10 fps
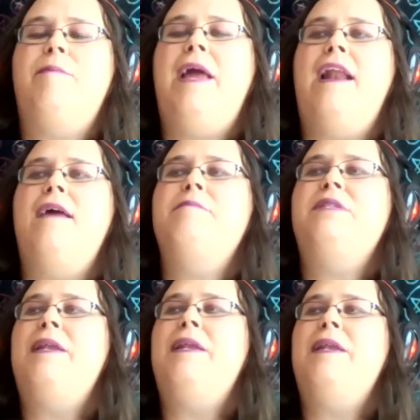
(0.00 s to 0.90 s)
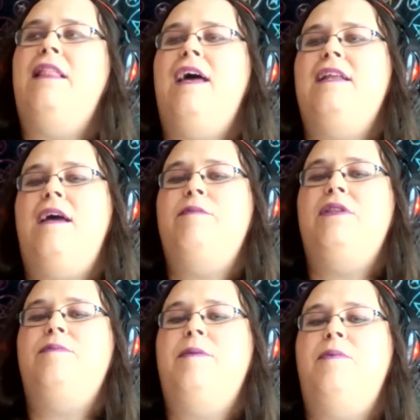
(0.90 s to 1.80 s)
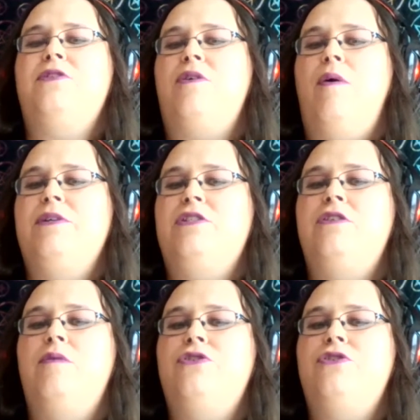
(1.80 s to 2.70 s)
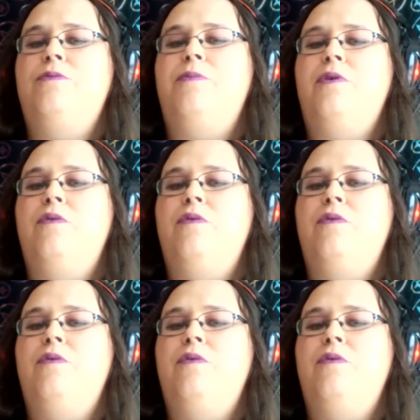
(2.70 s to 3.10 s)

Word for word: man i am spending a lot of time with these people because they're always so super